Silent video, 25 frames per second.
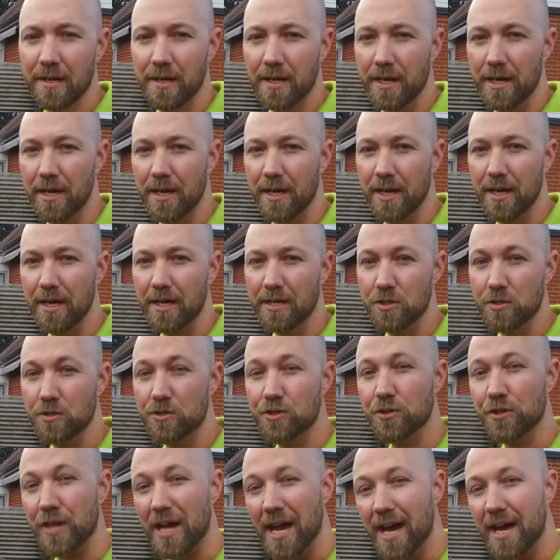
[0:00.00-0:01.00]
You
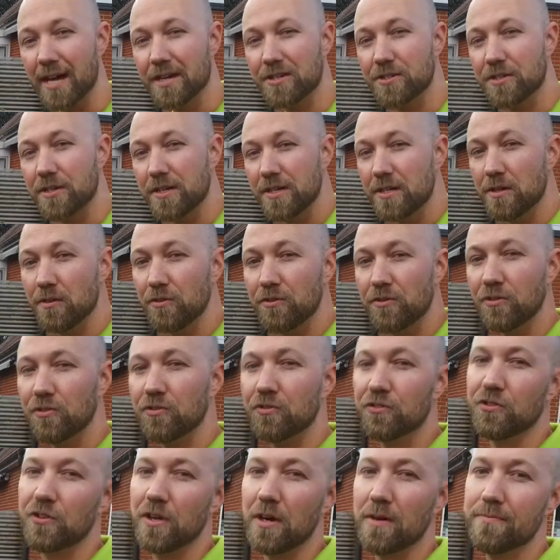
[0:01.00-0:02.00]
should actually use
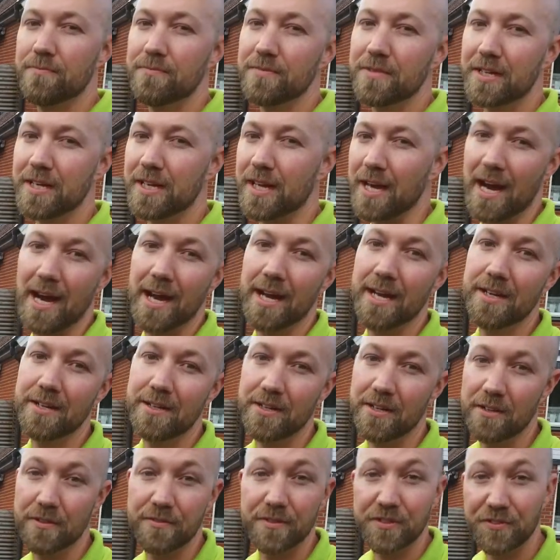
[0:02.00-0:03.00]
some
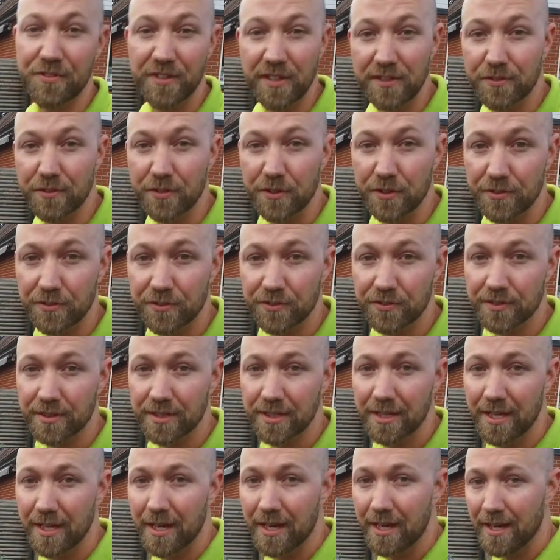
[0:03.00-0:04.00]
kind of a scissors
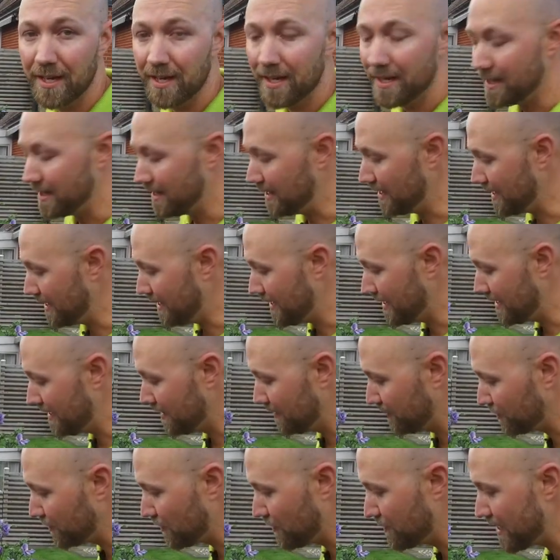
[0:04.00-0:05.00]

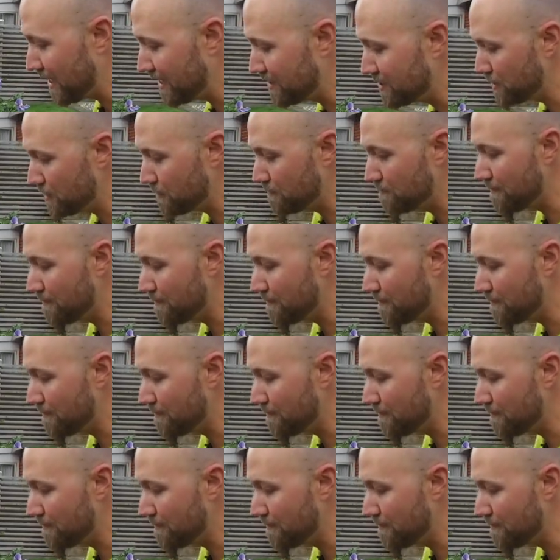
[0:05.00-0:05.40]
so that you